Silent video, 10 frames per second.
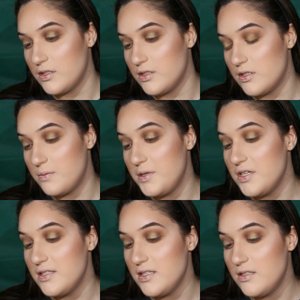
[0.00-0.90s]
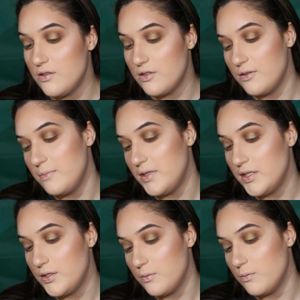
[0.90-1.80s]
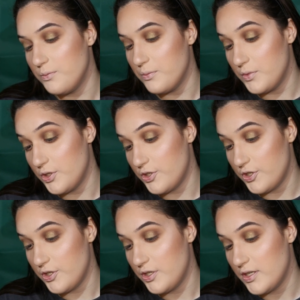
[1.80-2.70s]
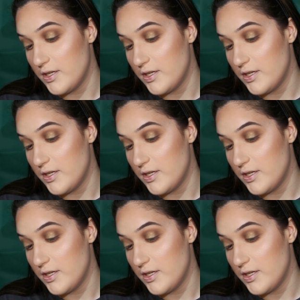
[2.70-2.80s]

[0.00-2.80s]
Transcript: Conspiracy to commit murder.